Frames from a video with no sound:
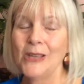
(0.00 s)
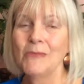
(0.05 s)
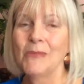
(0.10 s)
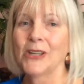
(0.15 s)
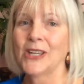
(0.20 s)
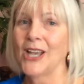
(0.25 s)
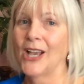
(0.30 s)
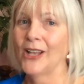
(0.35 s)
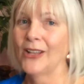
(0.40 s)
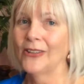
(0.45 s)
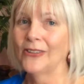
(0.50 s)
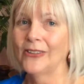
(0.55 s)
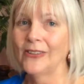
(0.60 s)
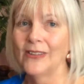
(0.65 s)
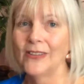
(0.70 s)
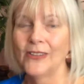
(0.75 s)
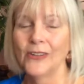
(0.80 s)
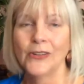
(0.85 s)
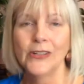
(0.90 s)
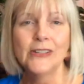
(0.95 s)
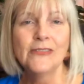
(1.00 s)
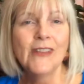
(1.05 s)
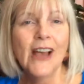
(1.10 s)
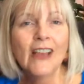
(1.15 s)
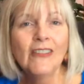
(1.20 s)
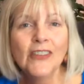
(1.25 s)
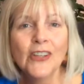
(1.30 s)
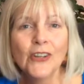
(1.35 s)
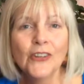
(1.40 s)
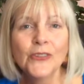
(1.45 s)
Because
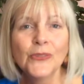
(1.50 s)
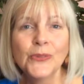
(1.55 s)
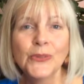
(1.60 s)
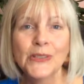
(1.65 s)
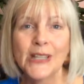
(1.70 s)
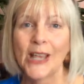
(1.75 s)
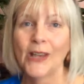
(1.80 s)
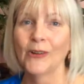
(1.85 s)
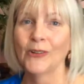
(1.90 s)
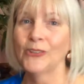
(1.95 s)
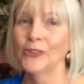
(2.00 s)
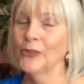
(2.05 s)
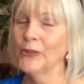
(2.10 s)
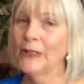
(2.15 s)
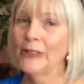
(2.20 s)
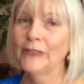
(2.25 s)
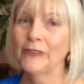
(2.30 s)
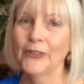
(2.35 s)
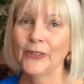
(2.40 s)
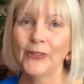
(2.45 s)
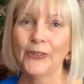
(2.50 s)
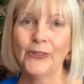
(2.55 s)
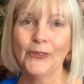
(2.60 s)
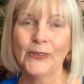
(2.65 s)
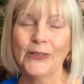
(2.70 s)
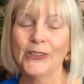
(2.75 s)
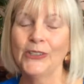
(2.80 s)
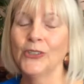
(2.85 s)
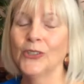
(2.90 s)
35 years from now, on your anniversary,